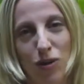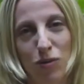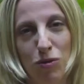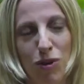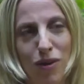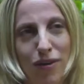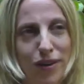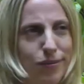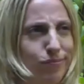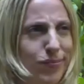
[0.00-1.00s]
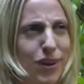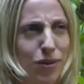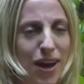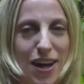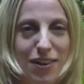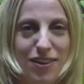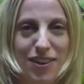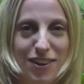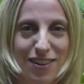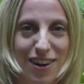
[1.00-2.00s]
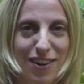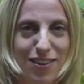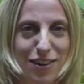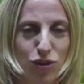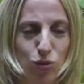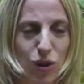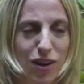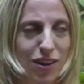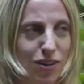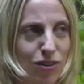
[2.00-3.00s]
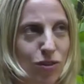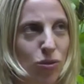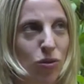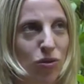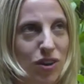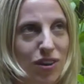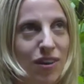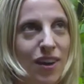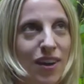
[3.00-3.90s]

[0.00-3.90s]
I mean, we're all like 18, 19, 20 years old, and